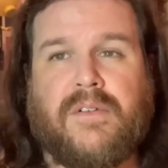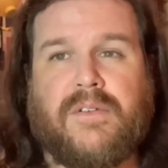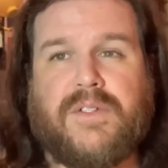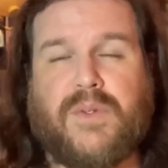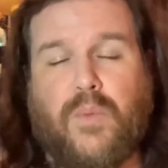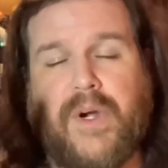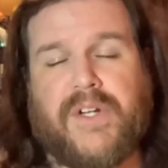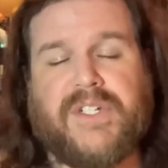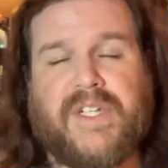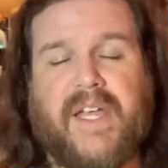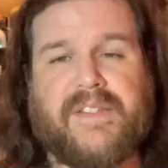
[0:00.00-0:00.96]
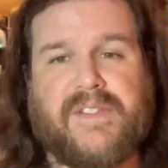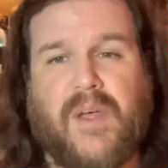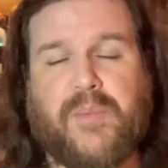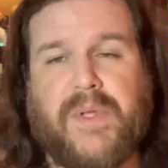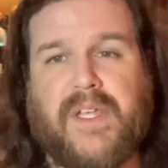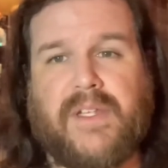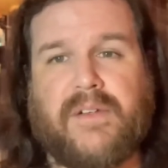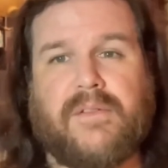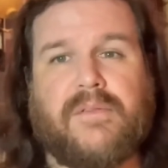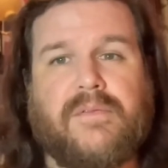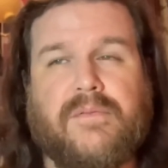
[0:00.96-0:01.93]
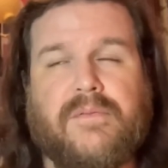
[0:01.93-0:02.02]
to where she ends up in
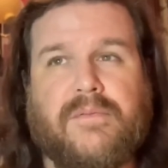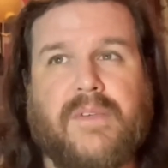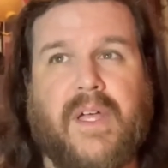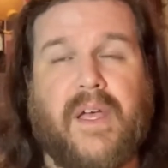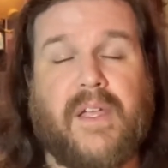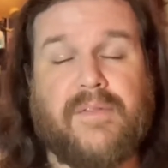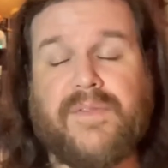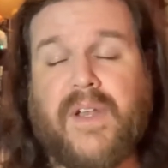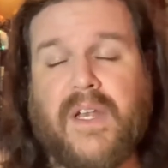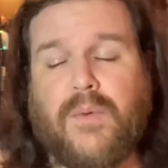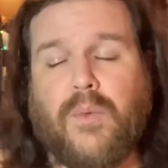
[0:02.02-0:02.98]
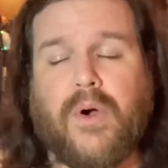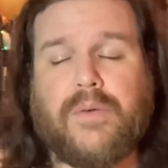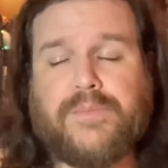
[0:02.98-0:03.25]
Infinity War.